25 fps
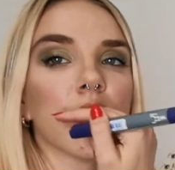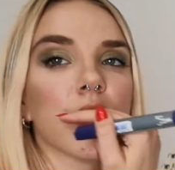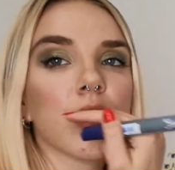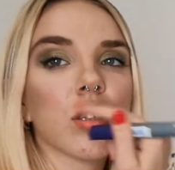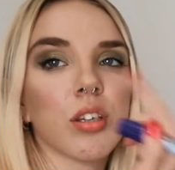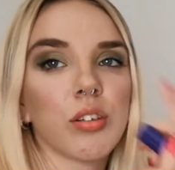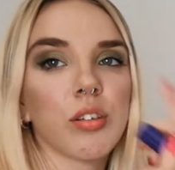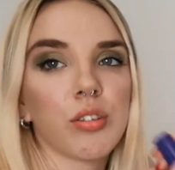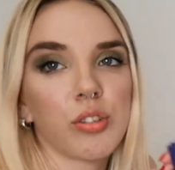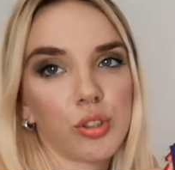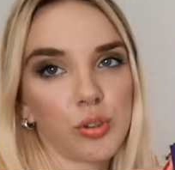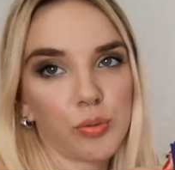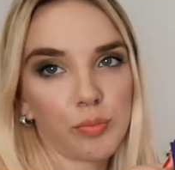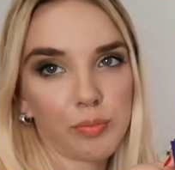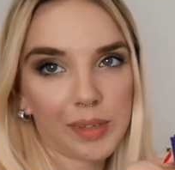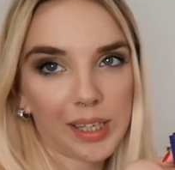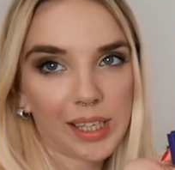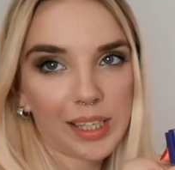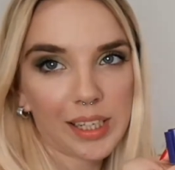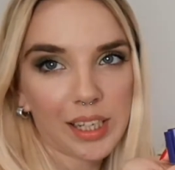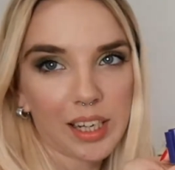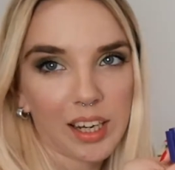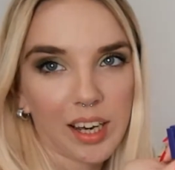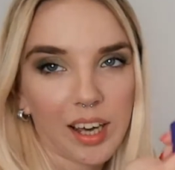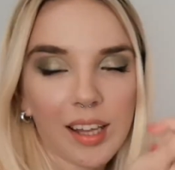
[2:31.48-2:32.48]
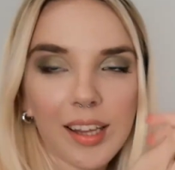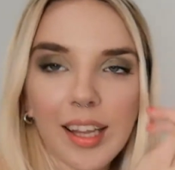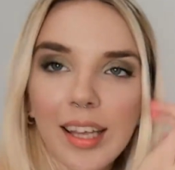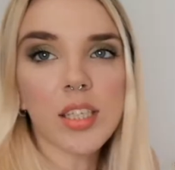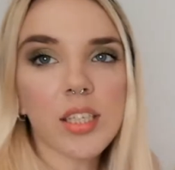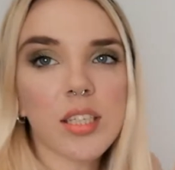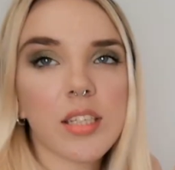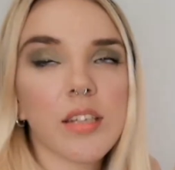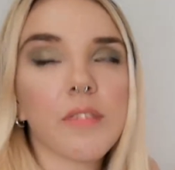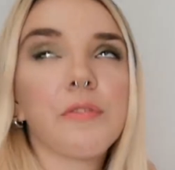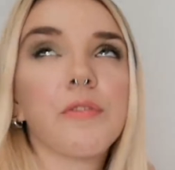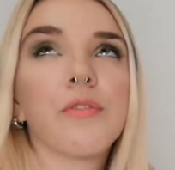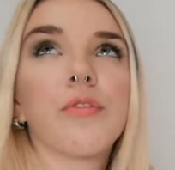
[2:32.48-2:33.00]
your social media. These
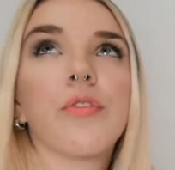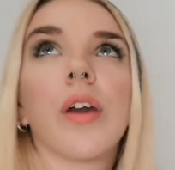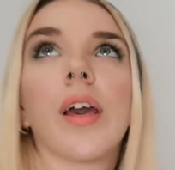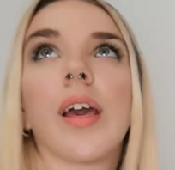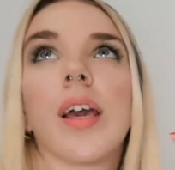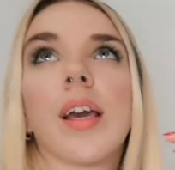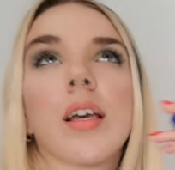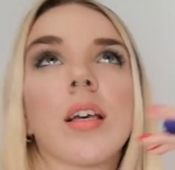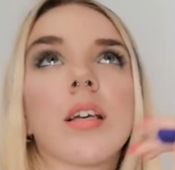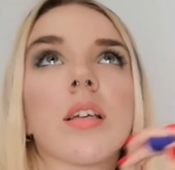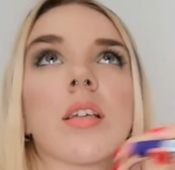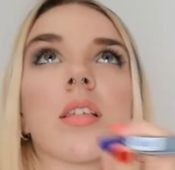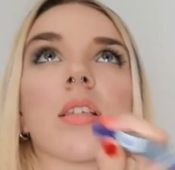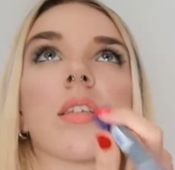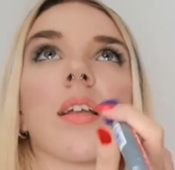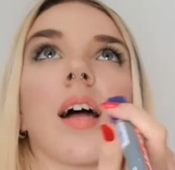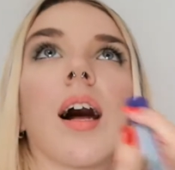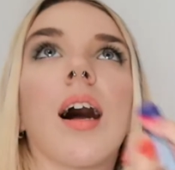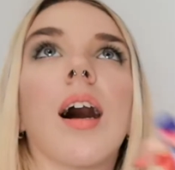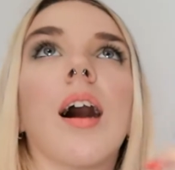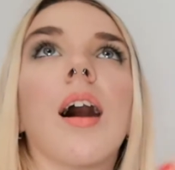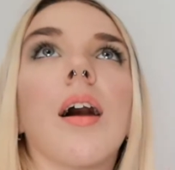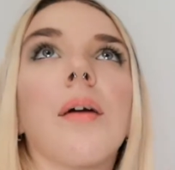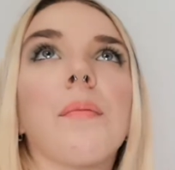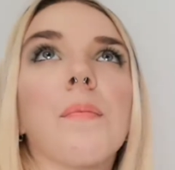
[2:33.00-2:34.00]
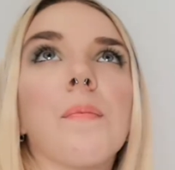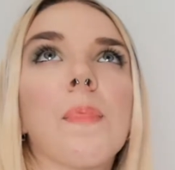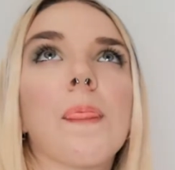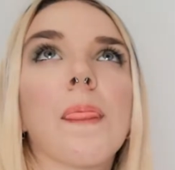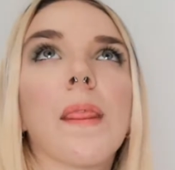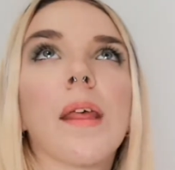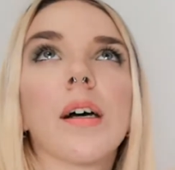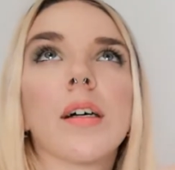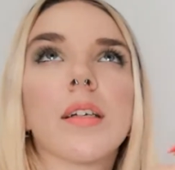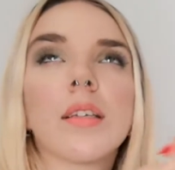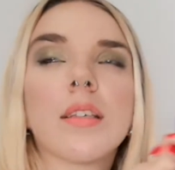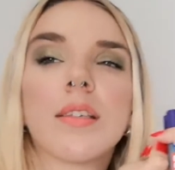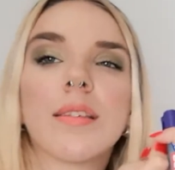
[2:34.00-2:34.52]
are the things that
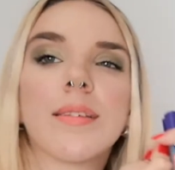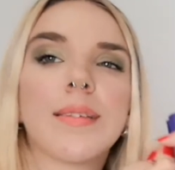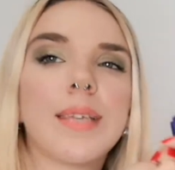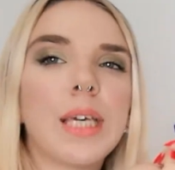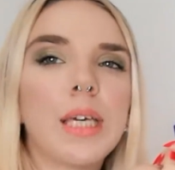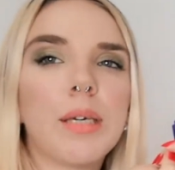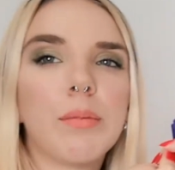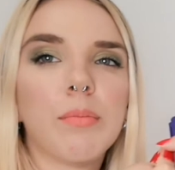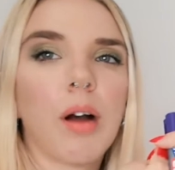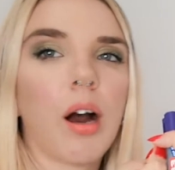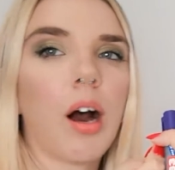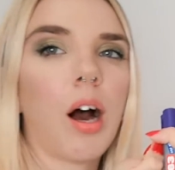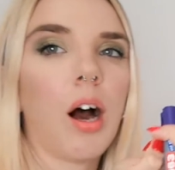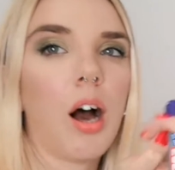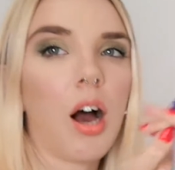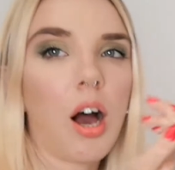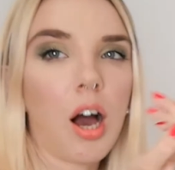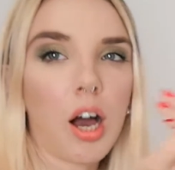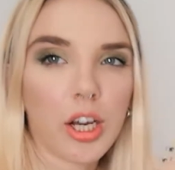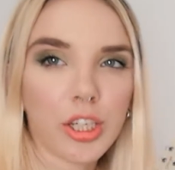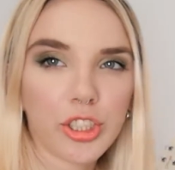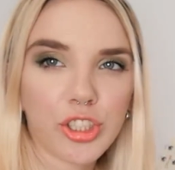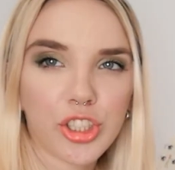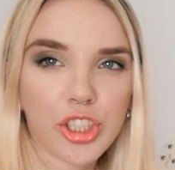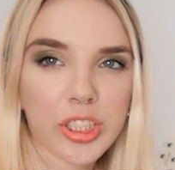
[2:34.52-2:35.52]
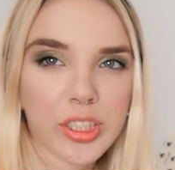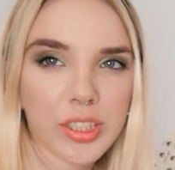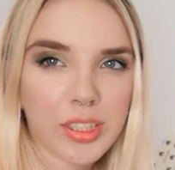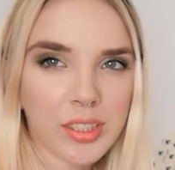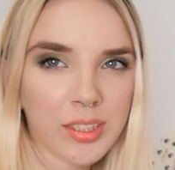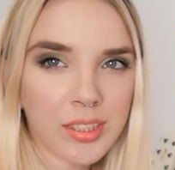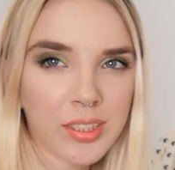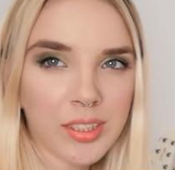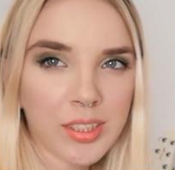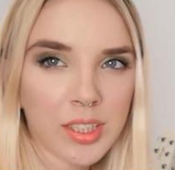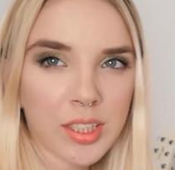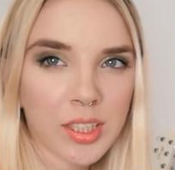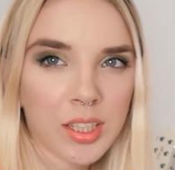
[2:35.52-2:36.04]
seem
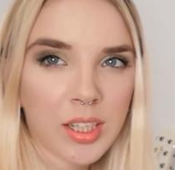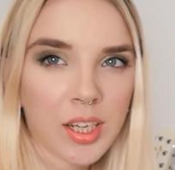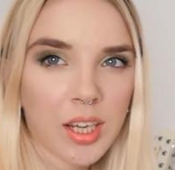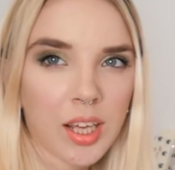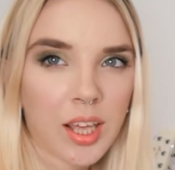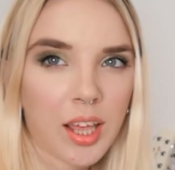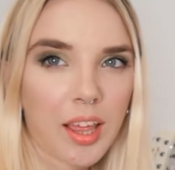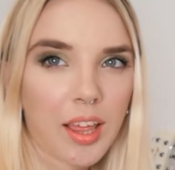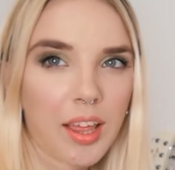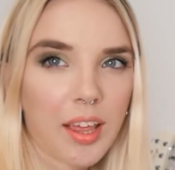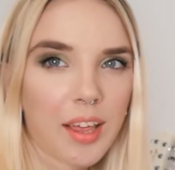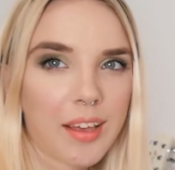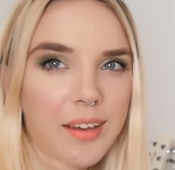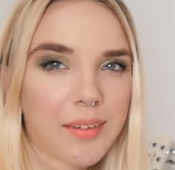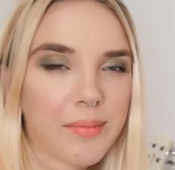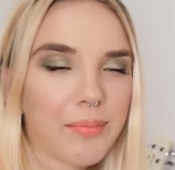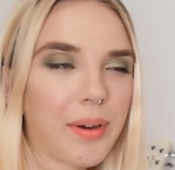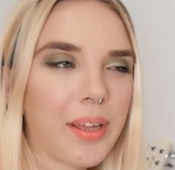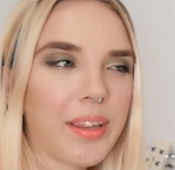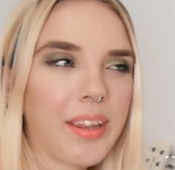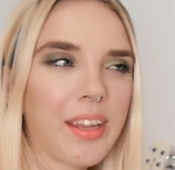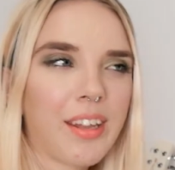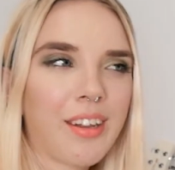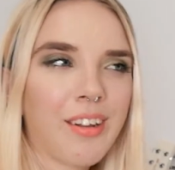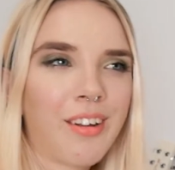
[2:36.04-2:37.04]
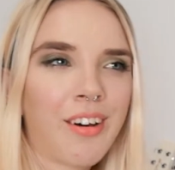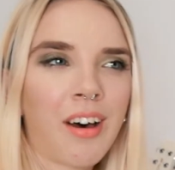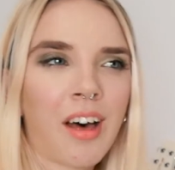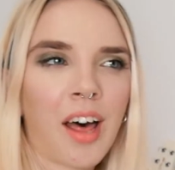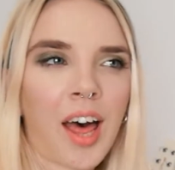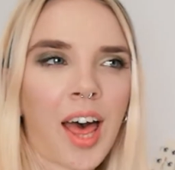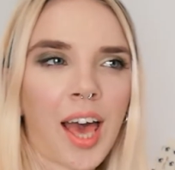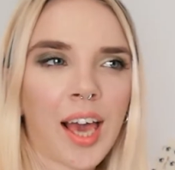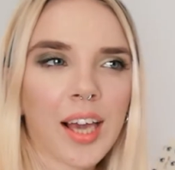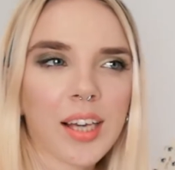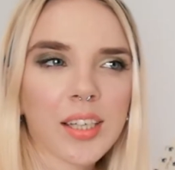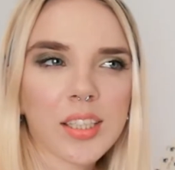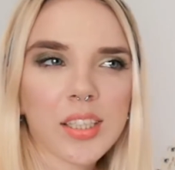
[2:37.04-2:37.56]
urgent, but they're not
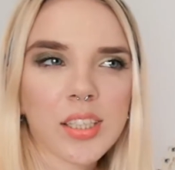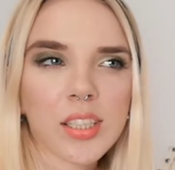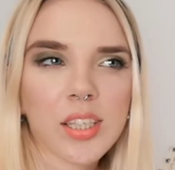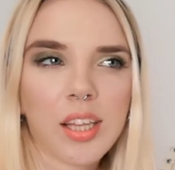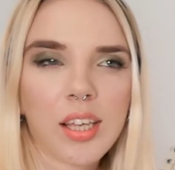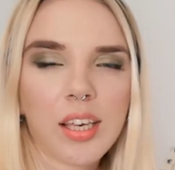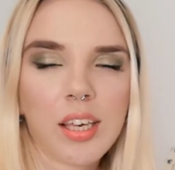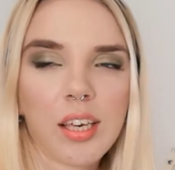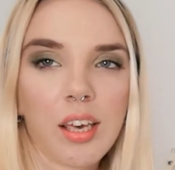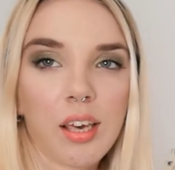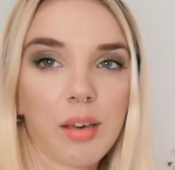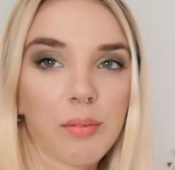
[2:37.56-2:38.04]
actually